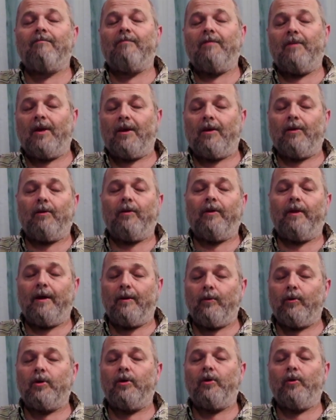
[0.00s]
they
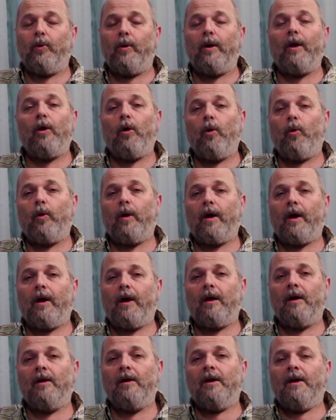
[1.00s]
were doing
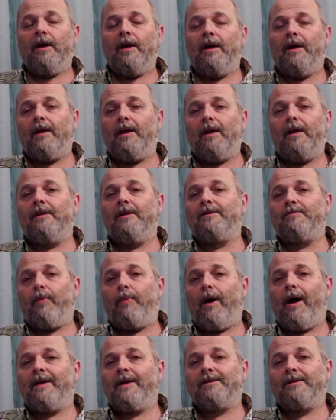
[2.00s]
okay. It is
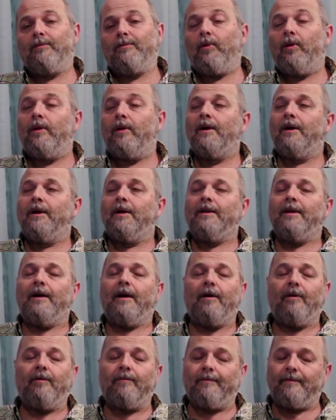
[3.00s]
possible.
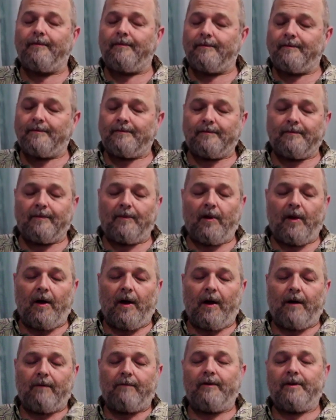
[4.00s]
Now,
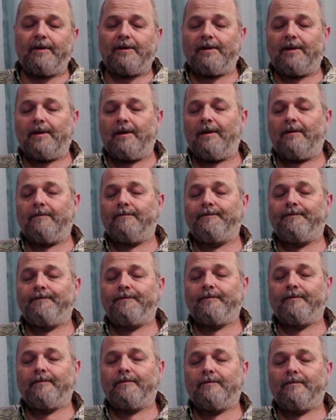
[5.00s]
obviously,
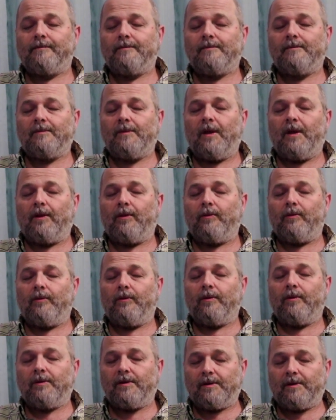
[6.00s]

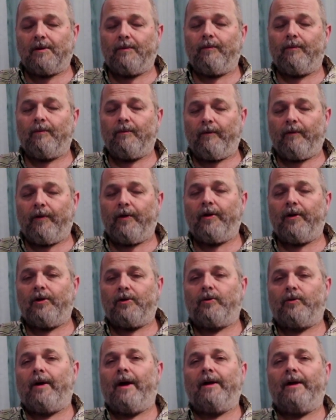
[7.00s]
some very
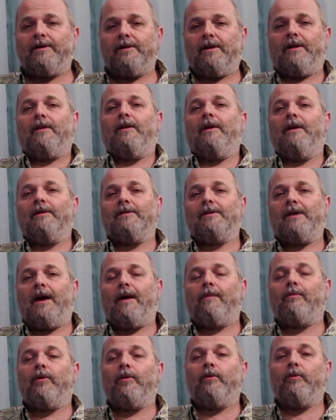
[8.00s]
tragic things
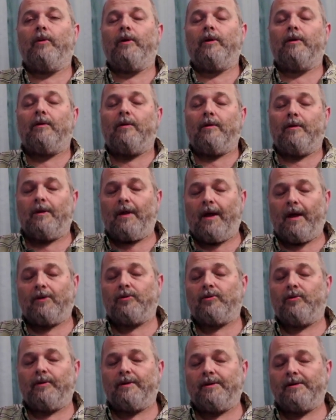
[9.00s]
happen when
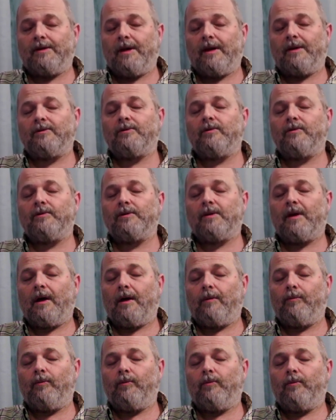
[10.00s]
natural disasters
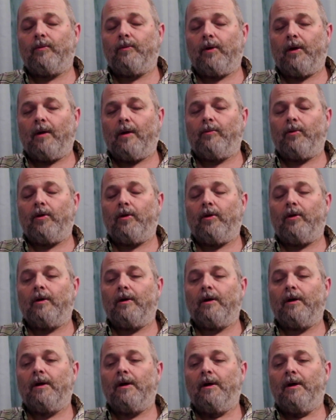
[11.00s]
come
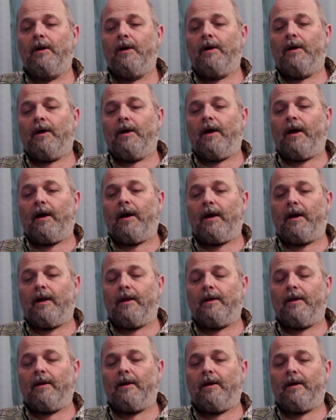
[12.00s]
along,
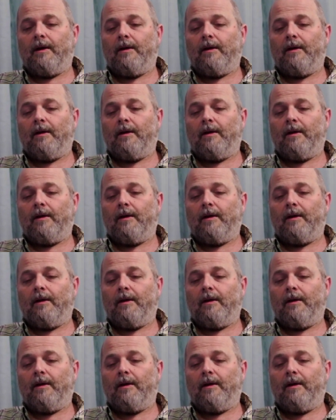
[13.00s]
and